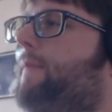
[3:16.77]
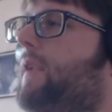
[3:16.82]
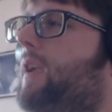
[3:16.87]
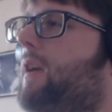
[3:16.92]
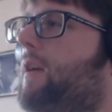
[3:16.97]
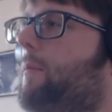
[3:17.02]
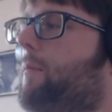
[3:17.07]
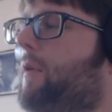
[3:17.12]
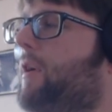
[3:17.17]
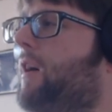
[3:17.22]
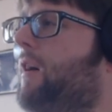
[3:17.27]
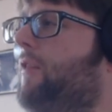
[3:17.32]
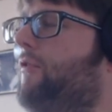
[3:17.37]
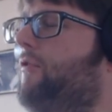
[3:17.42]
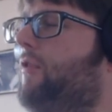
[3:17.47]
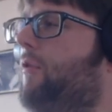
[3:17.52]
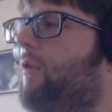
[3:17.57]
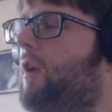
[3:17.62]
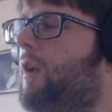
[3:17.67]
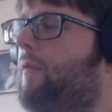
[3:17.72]
regards
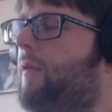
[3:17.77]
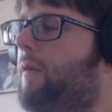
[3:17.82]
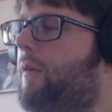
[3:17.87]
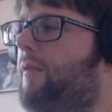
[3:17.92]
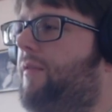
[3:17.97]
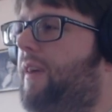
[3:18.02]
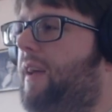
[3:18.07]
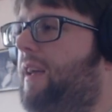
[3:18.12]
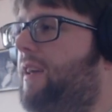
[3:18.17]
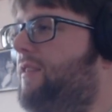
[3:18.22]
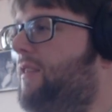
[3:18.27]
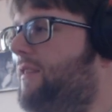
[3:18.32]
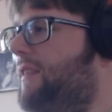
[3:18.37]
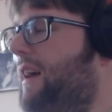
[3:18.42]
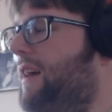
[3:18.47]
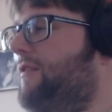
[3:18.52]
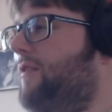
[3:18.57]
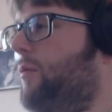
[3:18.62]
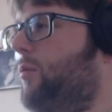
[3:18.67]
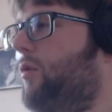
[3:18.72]
to a lot of other things, it's
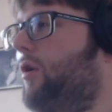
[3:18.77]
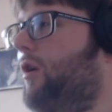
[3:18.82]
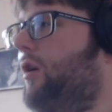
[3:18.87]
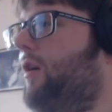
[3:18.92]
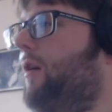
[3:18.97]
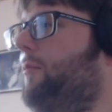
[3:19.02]
as it were.